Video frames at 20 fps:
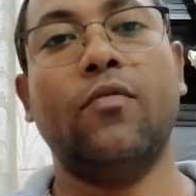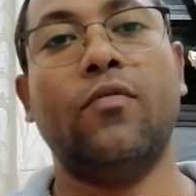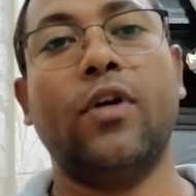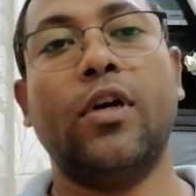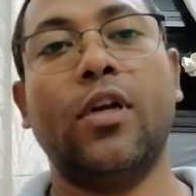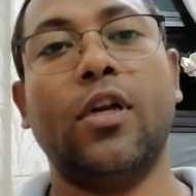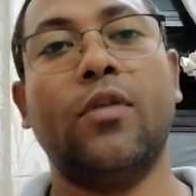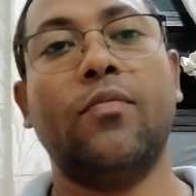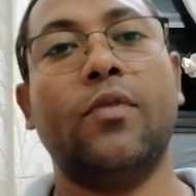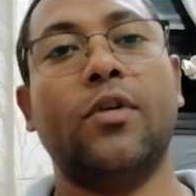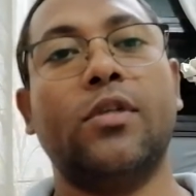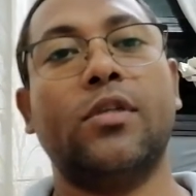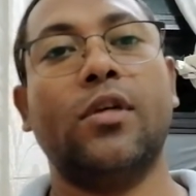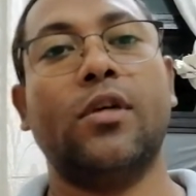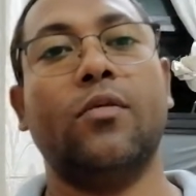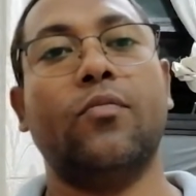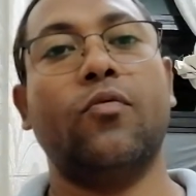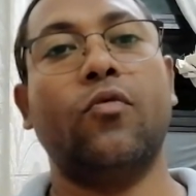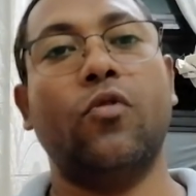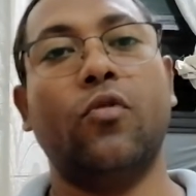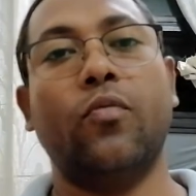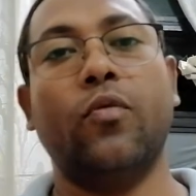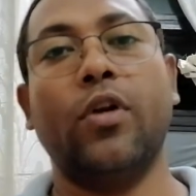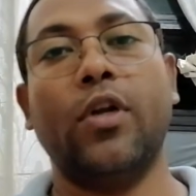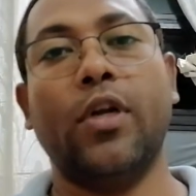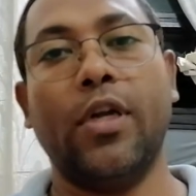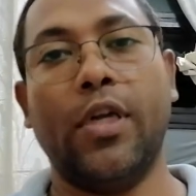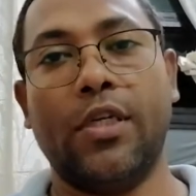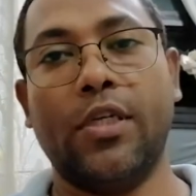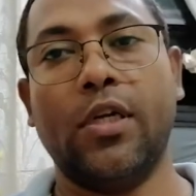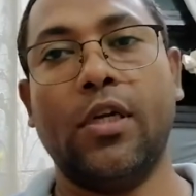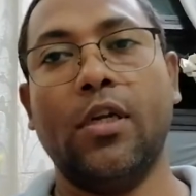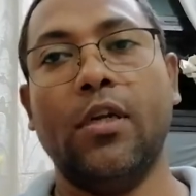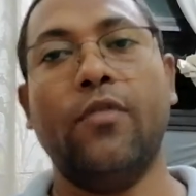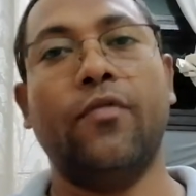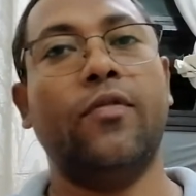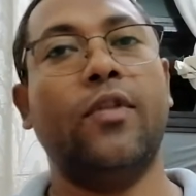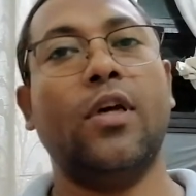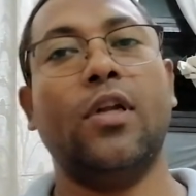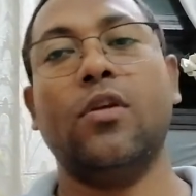of 100% fruit pollination,
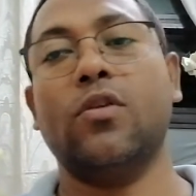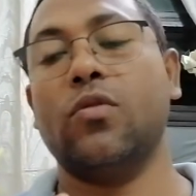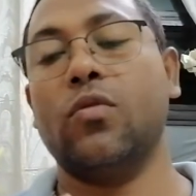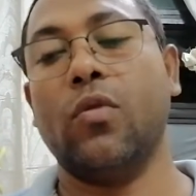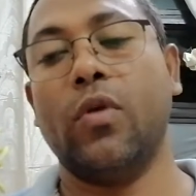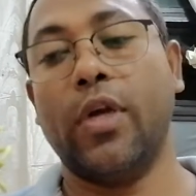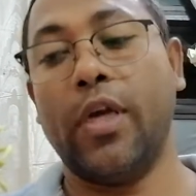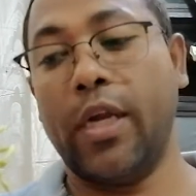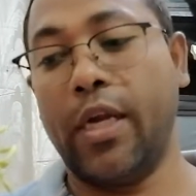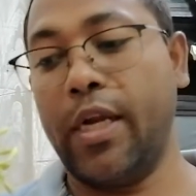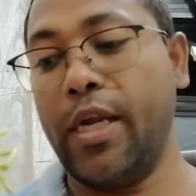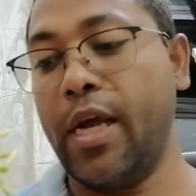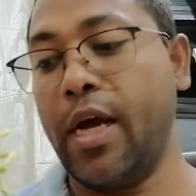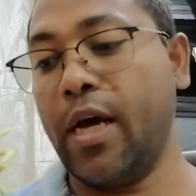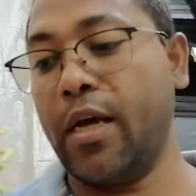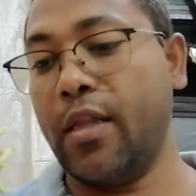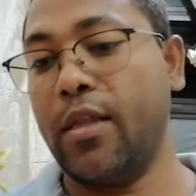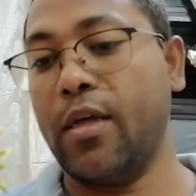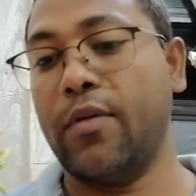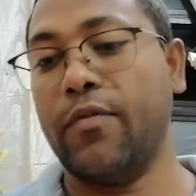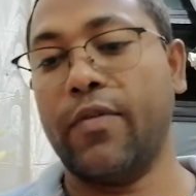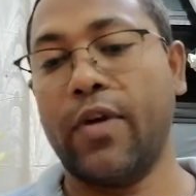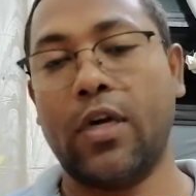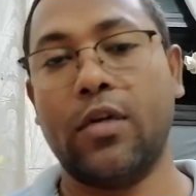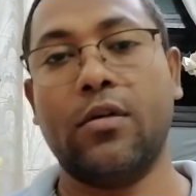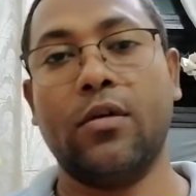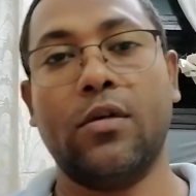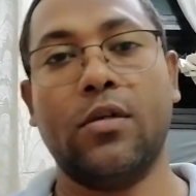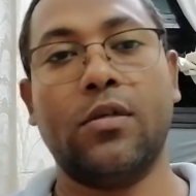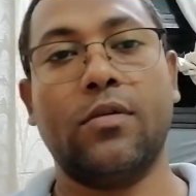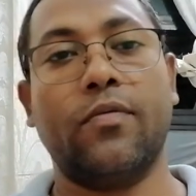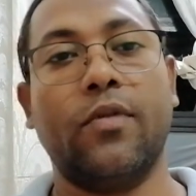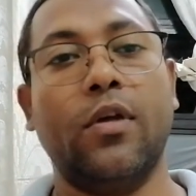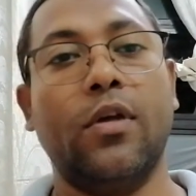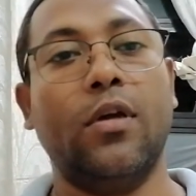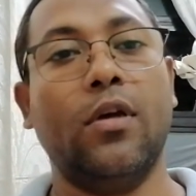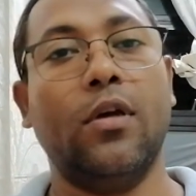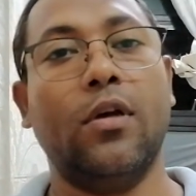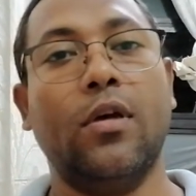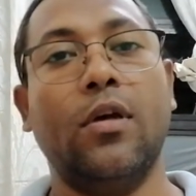if there is no any other factors
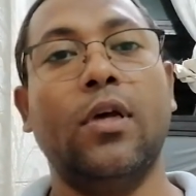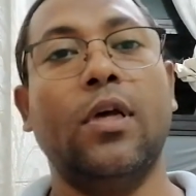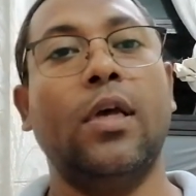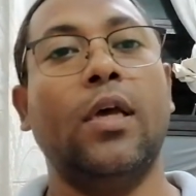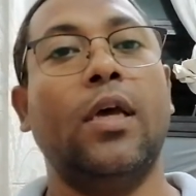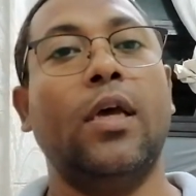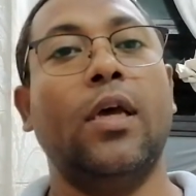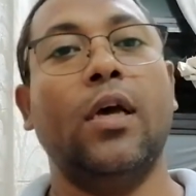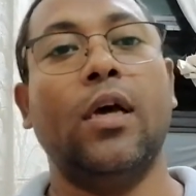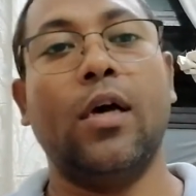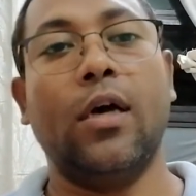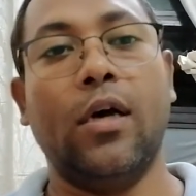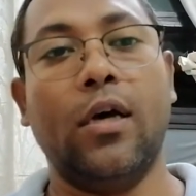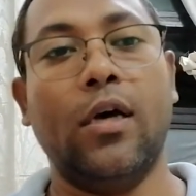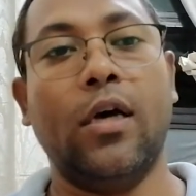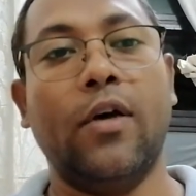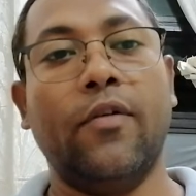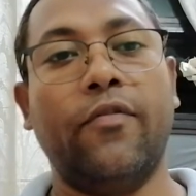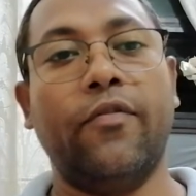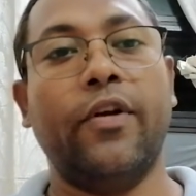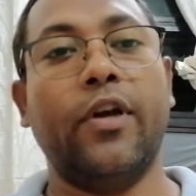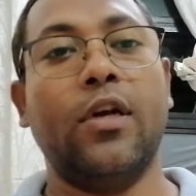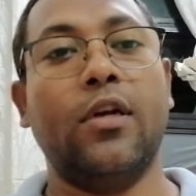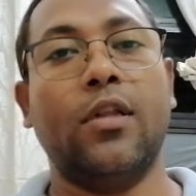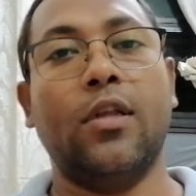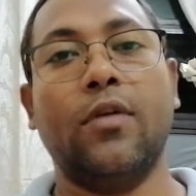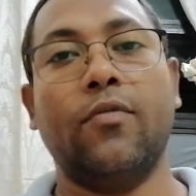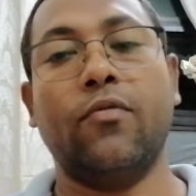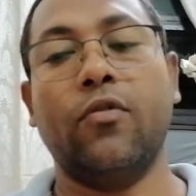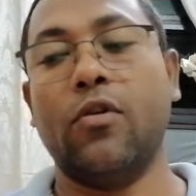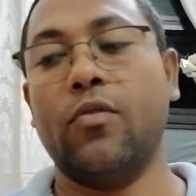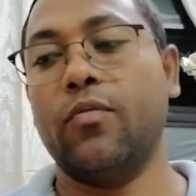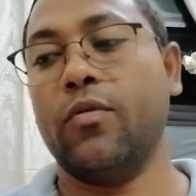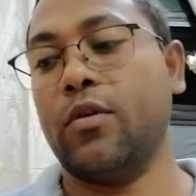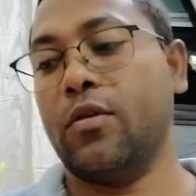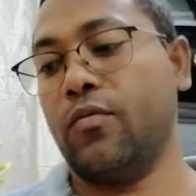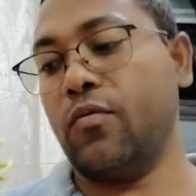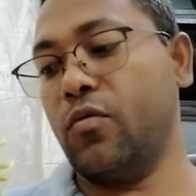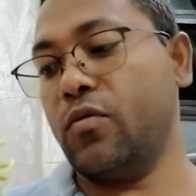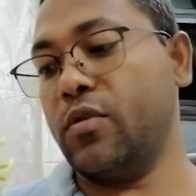affect the
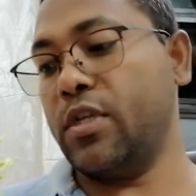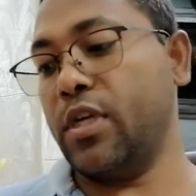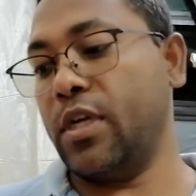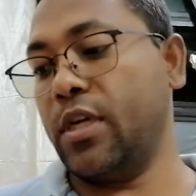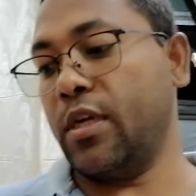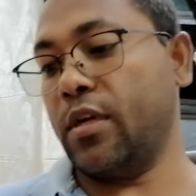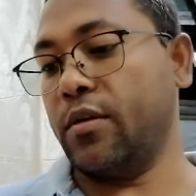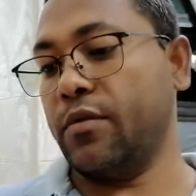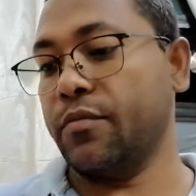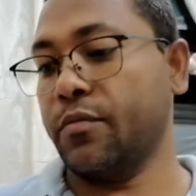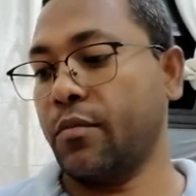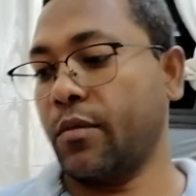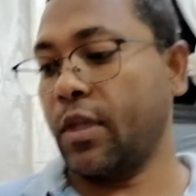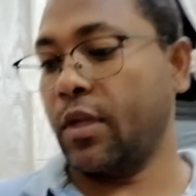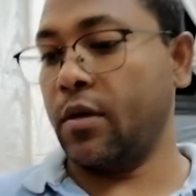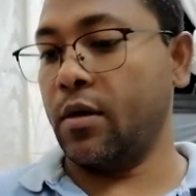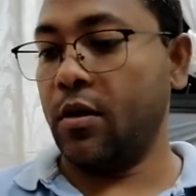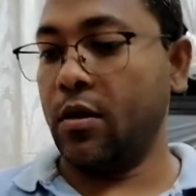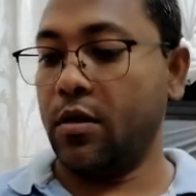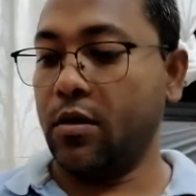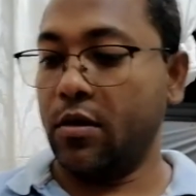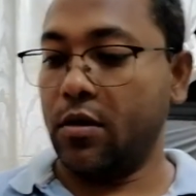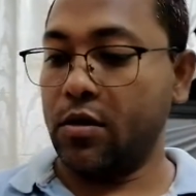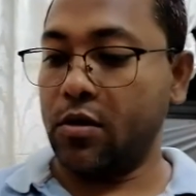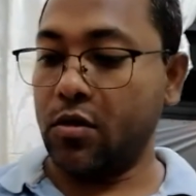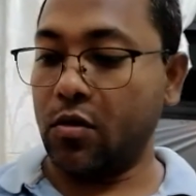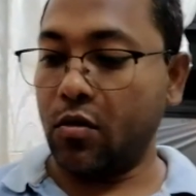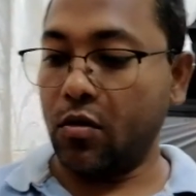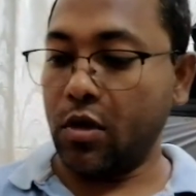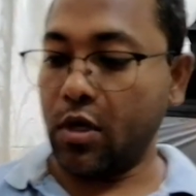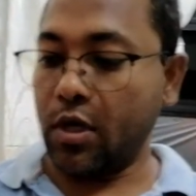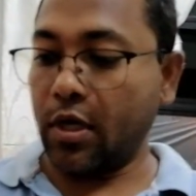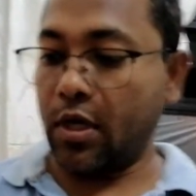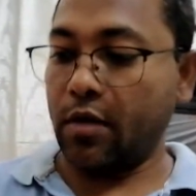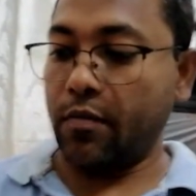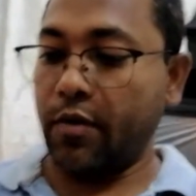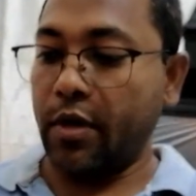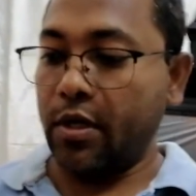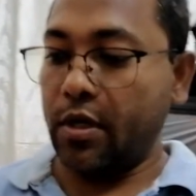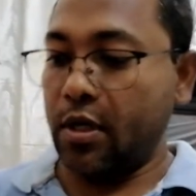fruit setting. So
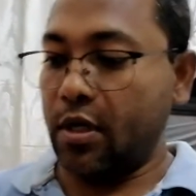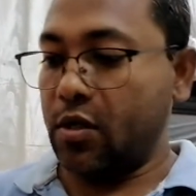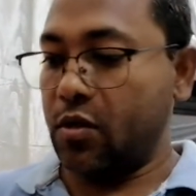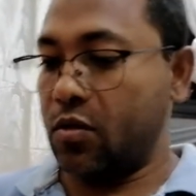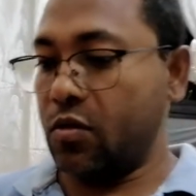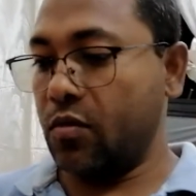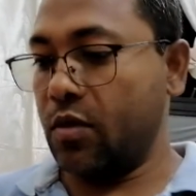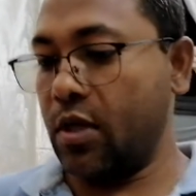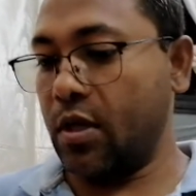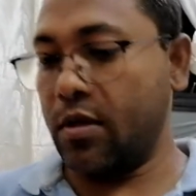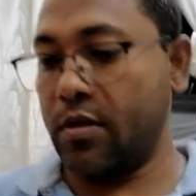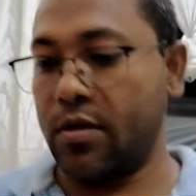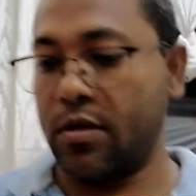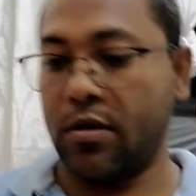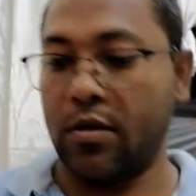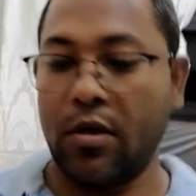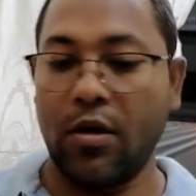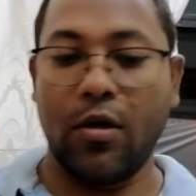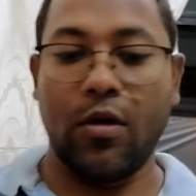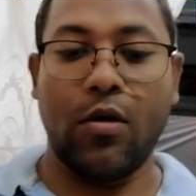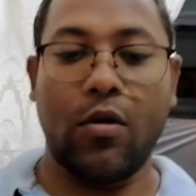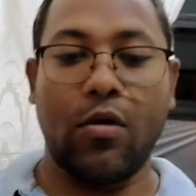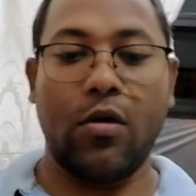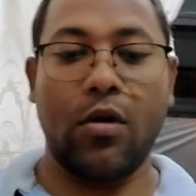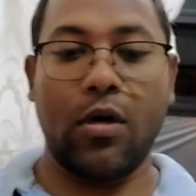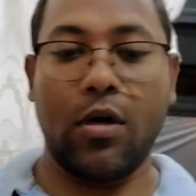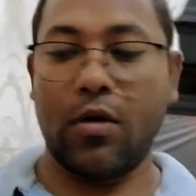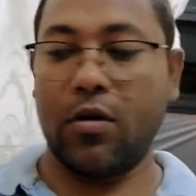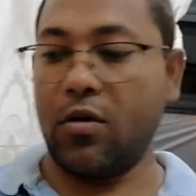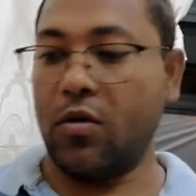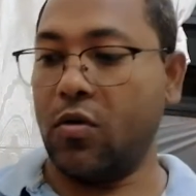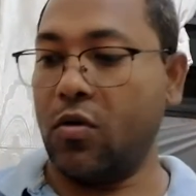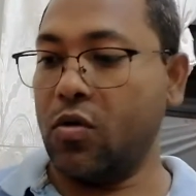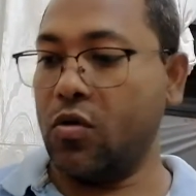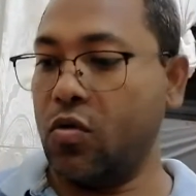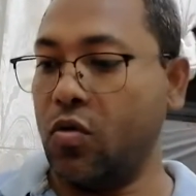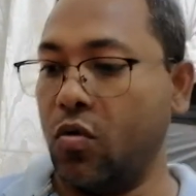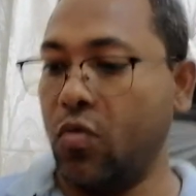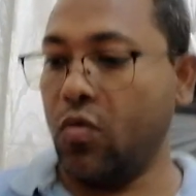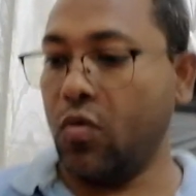okay, my dear students, or
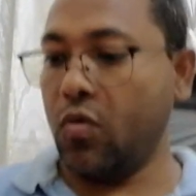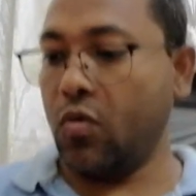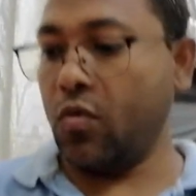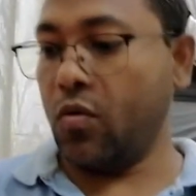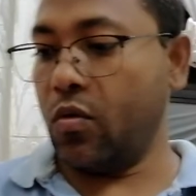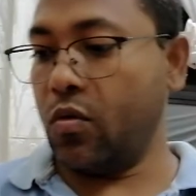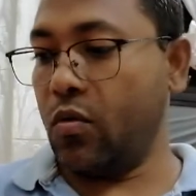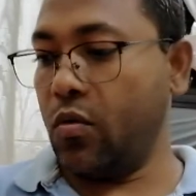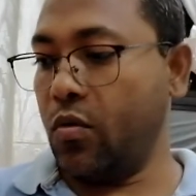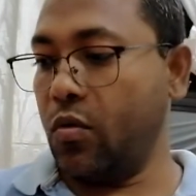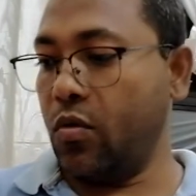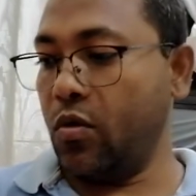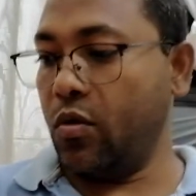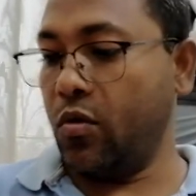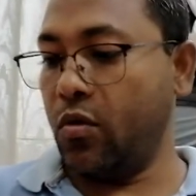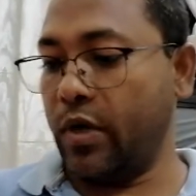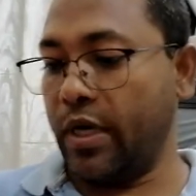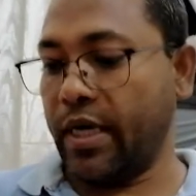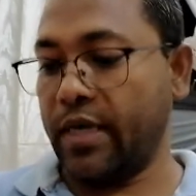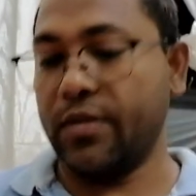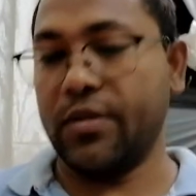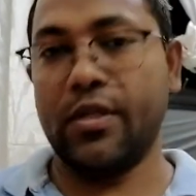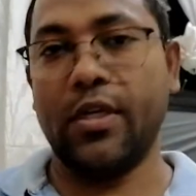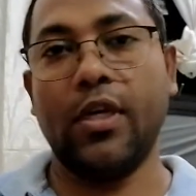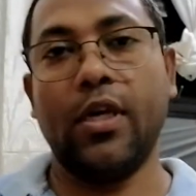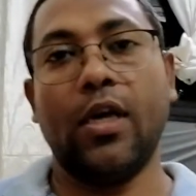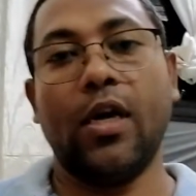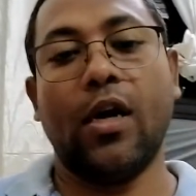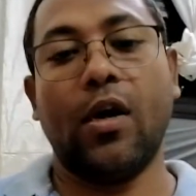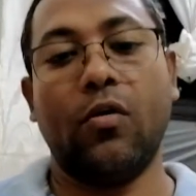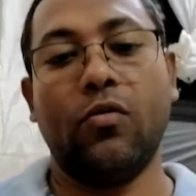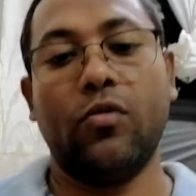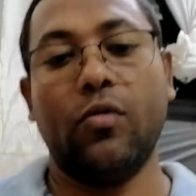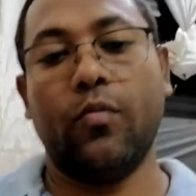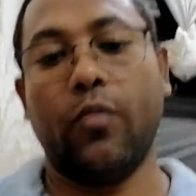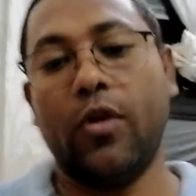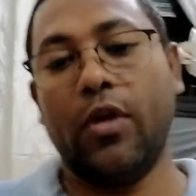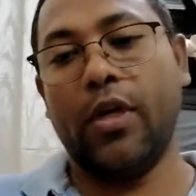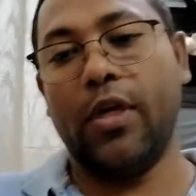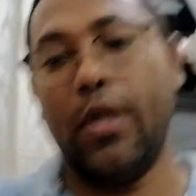those who can see how to
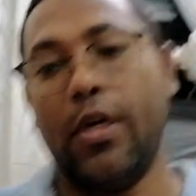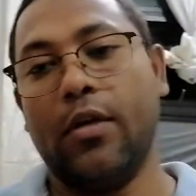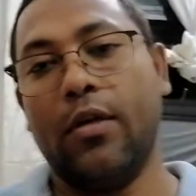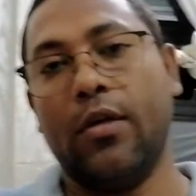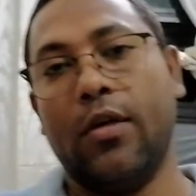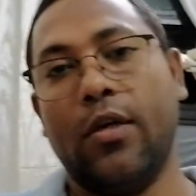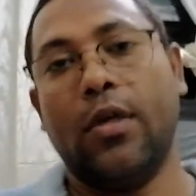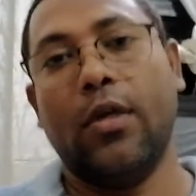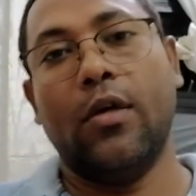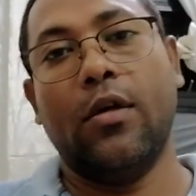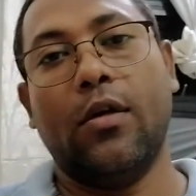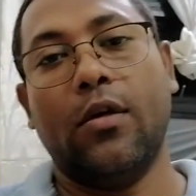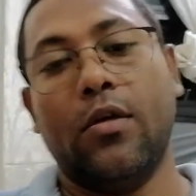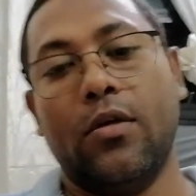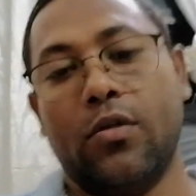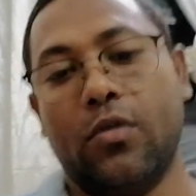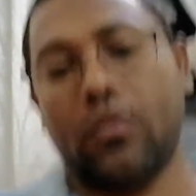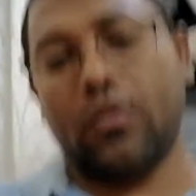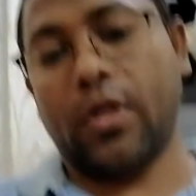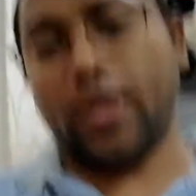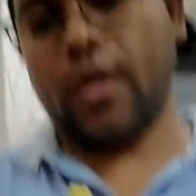pollinate, so